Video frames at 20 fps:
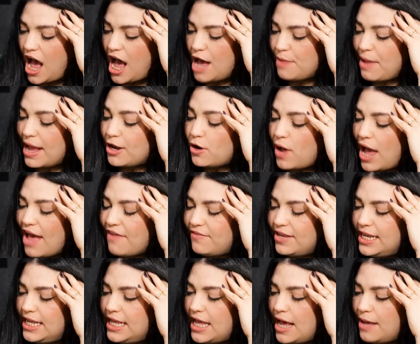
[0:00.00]
I don't have
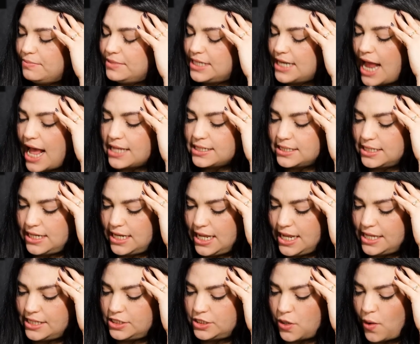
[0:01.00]
any
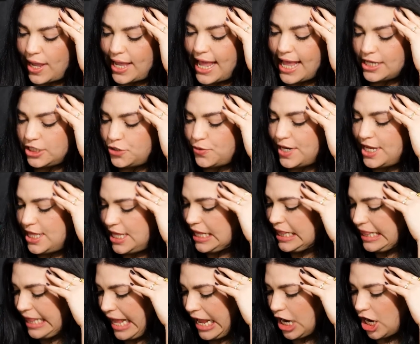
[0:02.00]
tenacity, so I can't do
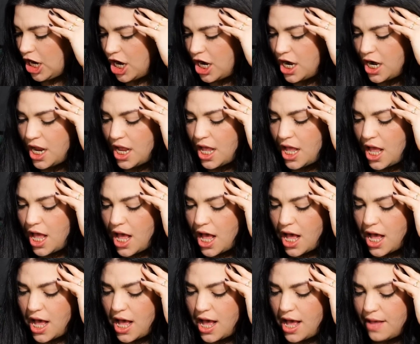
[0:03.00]
anything there.
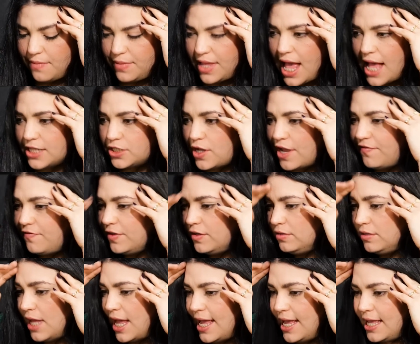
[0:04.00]
Yep. So I feel
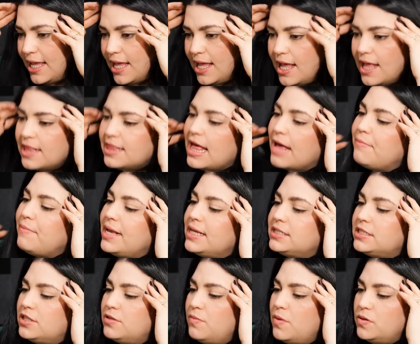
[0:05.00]
like that makes
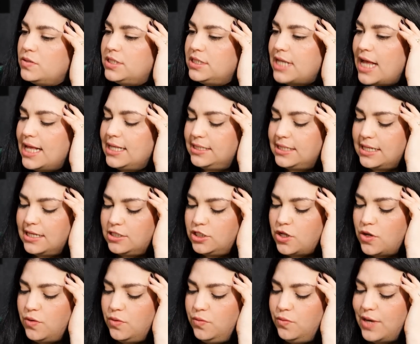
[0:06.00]
the most sense.
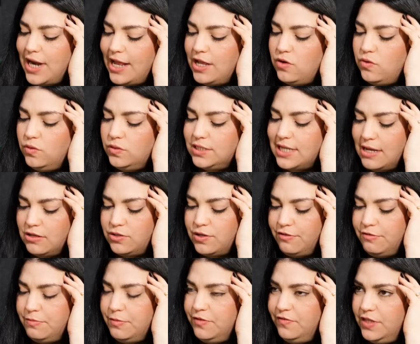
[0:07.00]
So when I cool down, do I
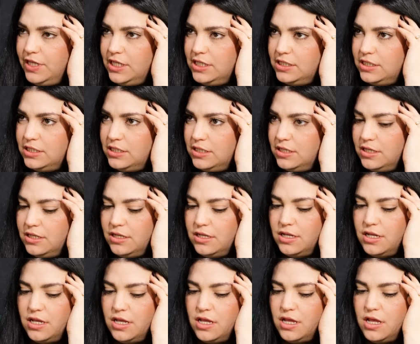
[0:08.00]
remove these? Yep, you'll
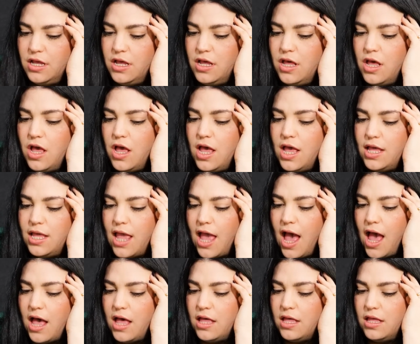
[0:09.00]
get to remove those. Yeah. So the
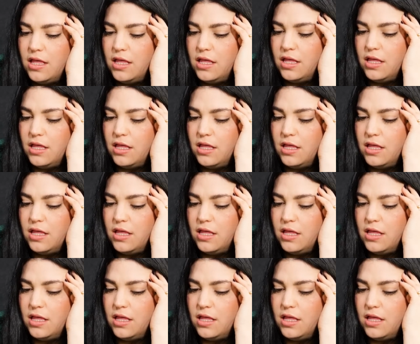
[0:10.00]
first